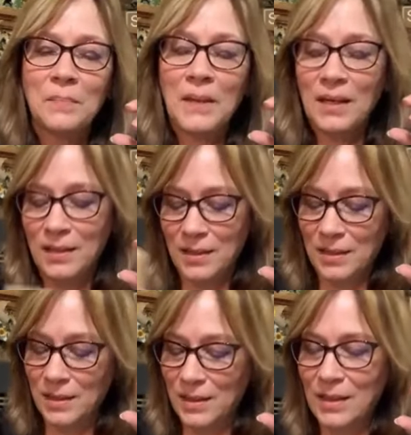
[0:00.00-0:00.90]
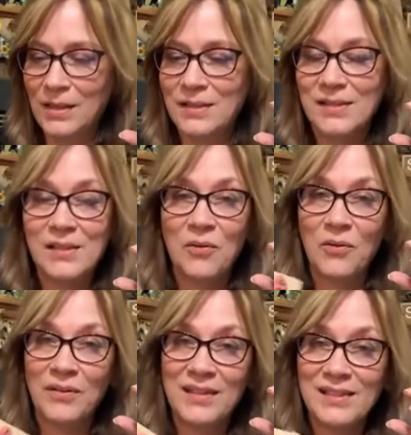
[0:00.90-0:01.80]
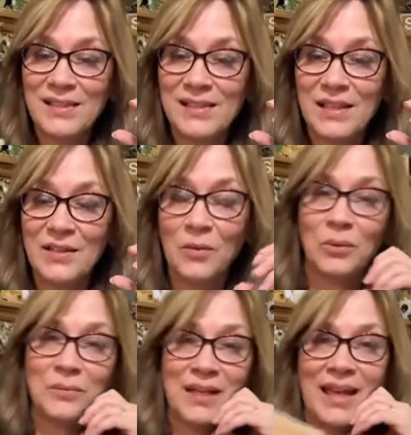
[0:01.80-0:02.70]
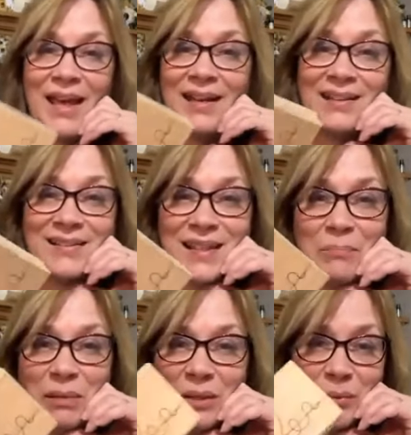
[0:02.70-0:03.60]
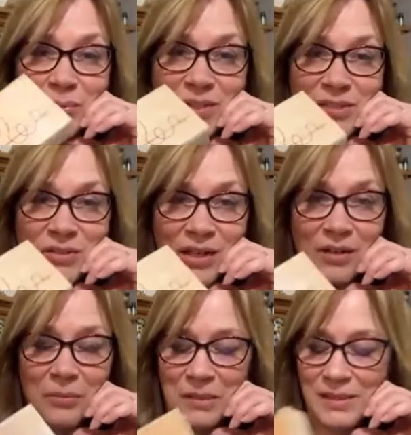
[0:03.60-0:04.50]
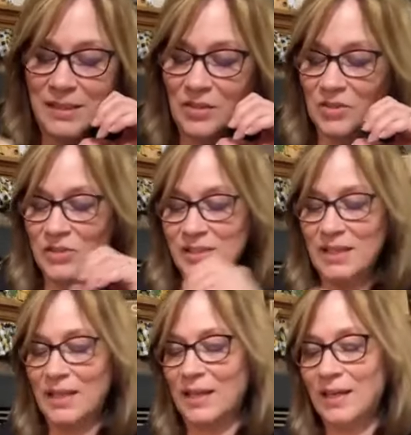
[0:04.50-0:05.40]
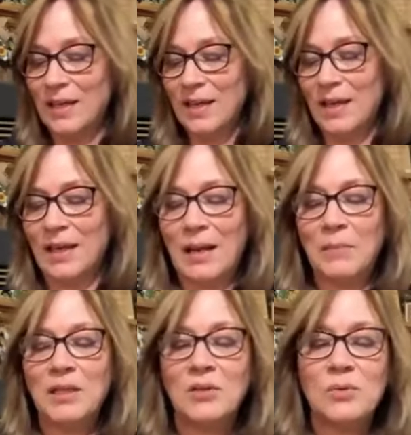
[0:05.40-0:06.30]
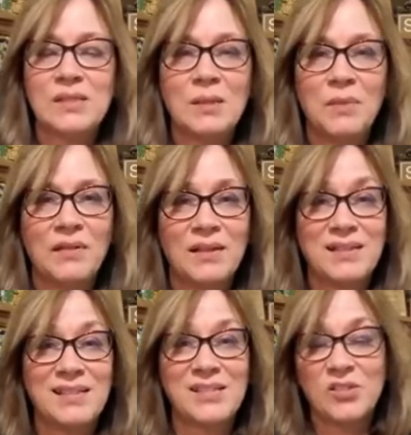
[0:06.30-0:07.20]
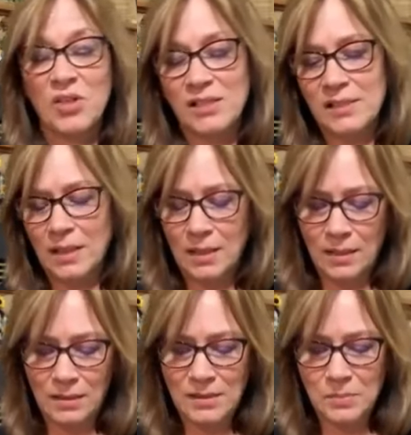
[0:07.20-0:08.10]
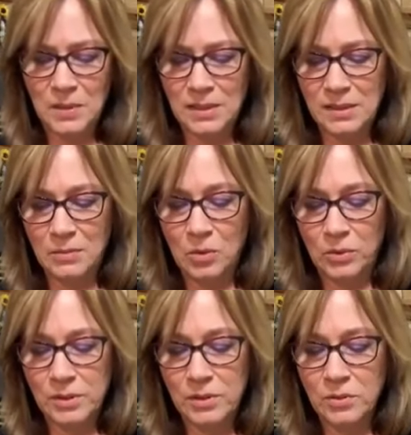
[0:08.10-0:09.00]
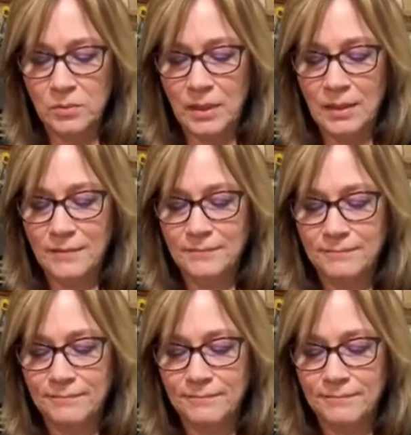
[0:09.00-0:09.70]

but so this is an old one I had and it's like balloon string almost it looks like. And I'm gonna use some of the distressed ink. It's probably Tim Holtz too, right?